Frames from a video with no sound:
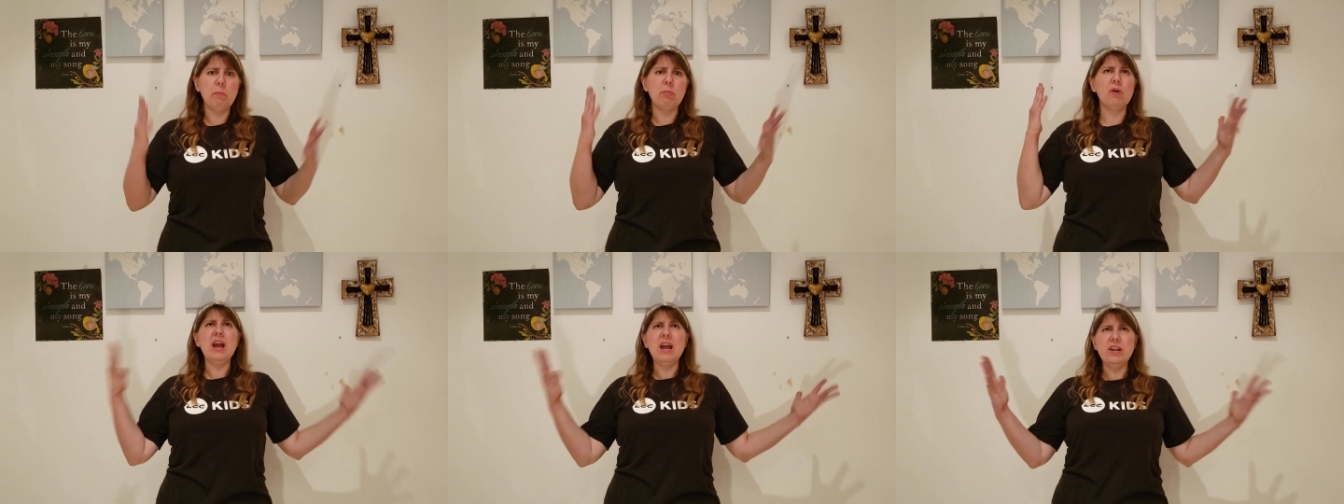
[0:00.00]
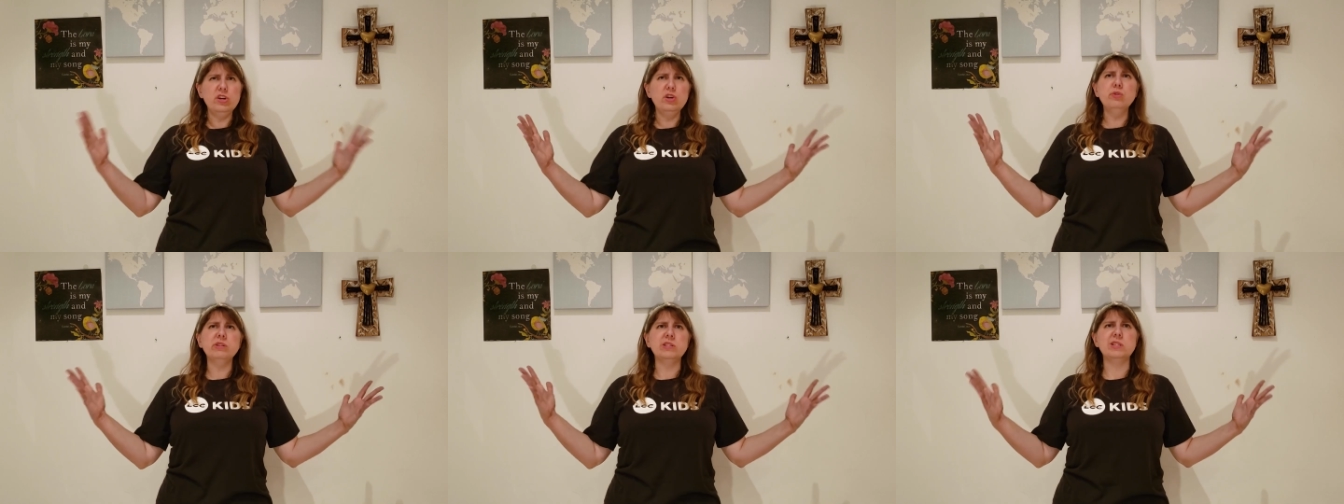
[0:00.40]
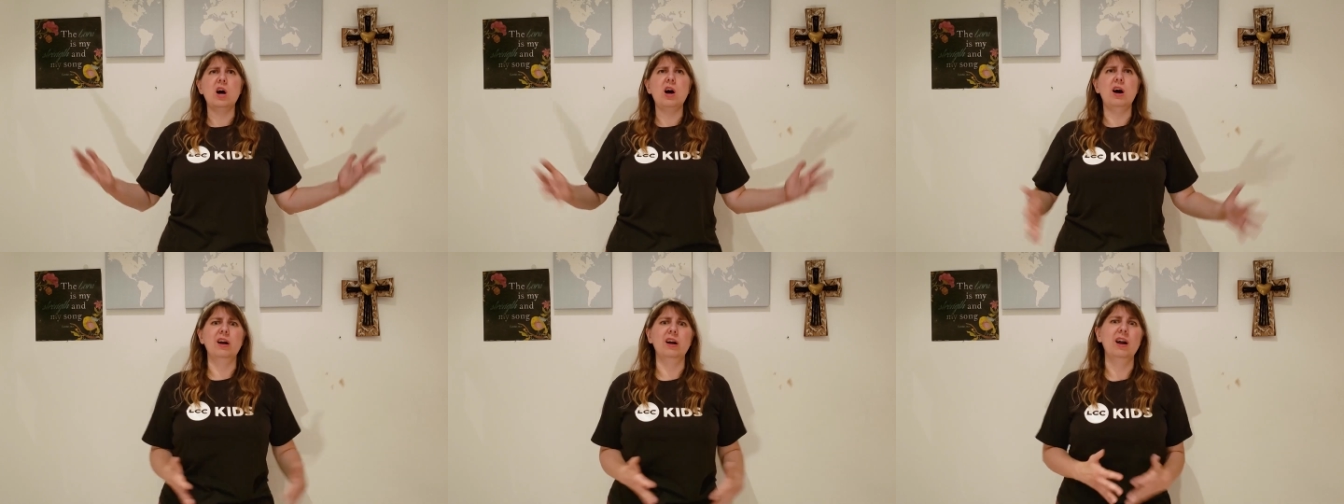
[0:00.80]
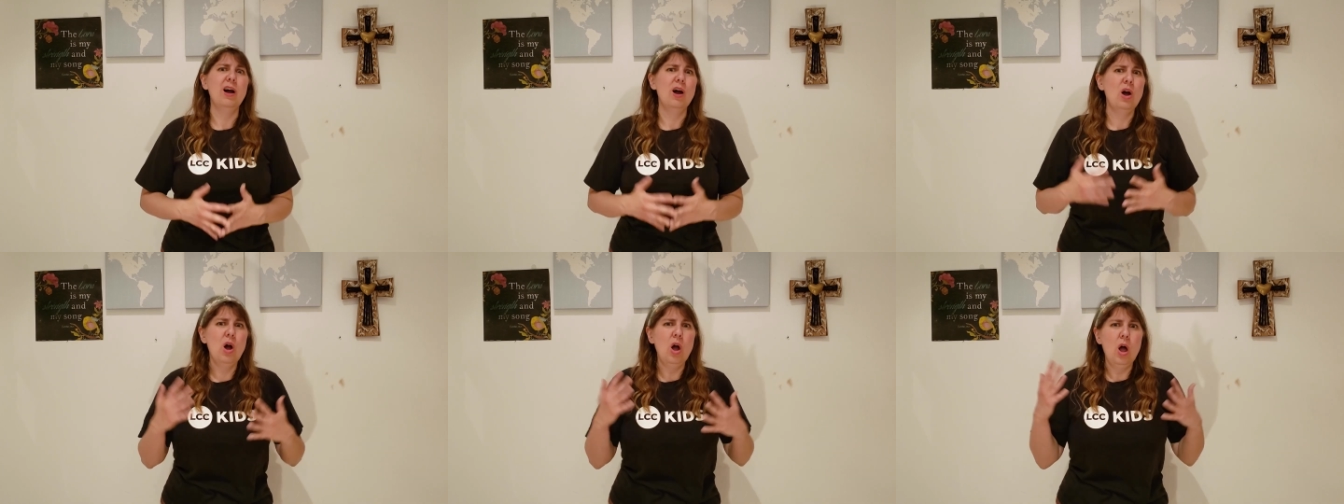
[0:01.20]
a brand new song.
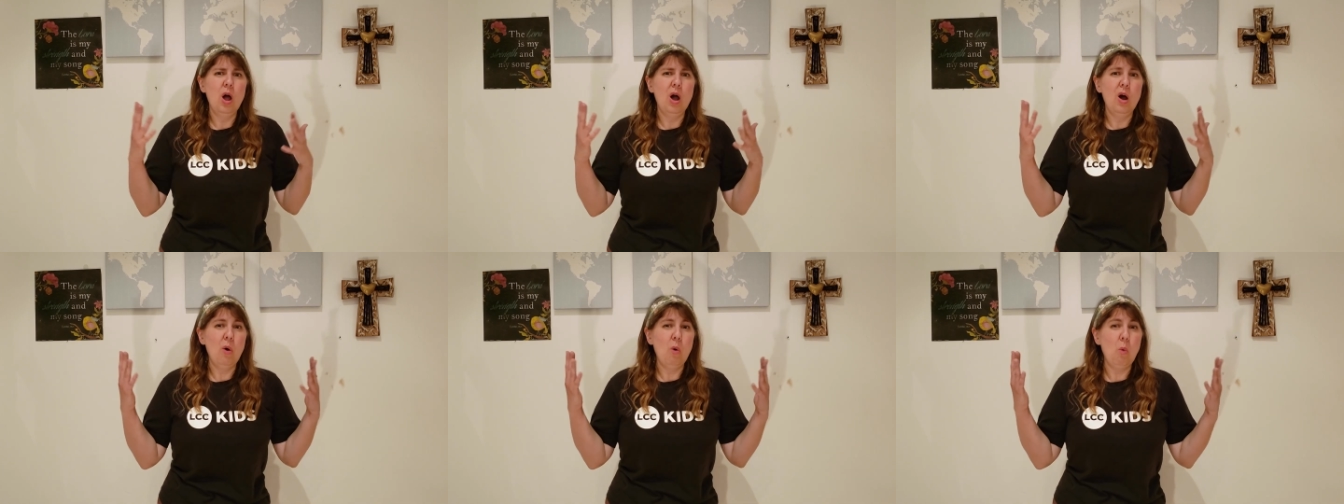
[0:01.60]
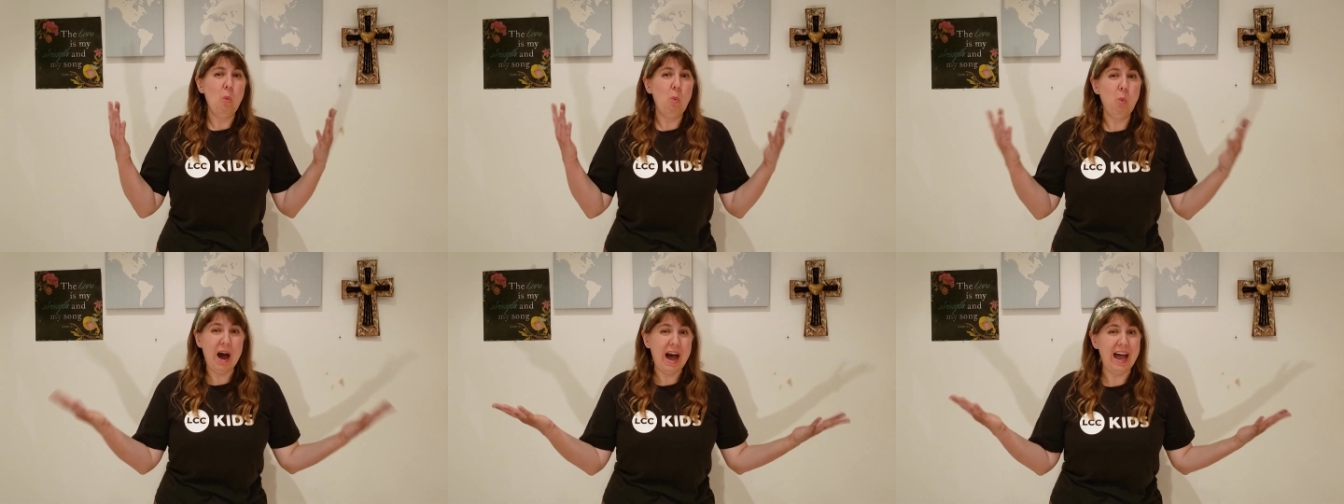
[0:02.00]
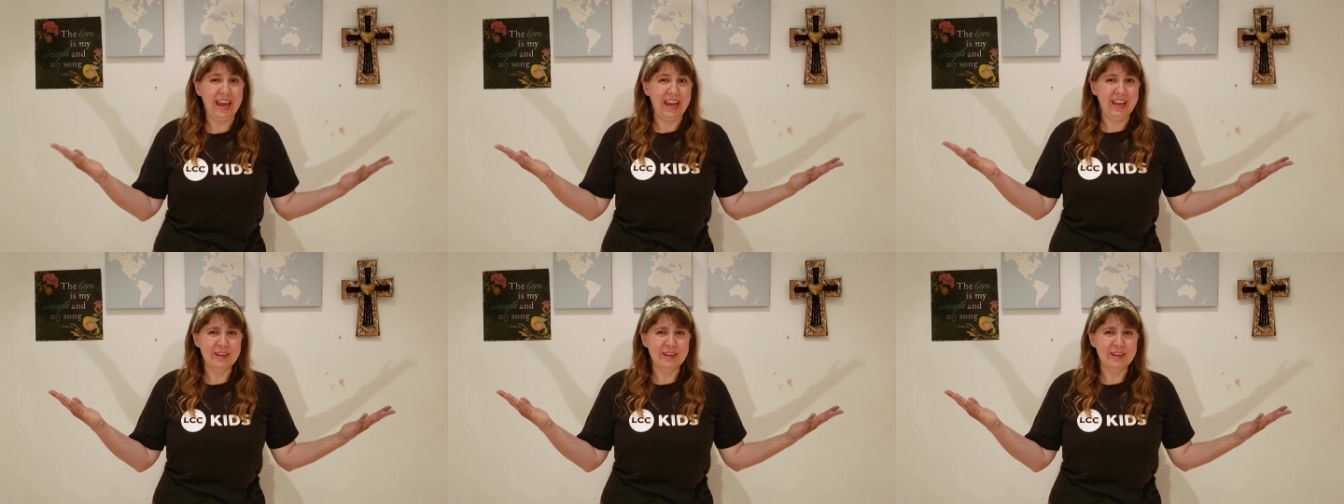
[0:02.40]
Why?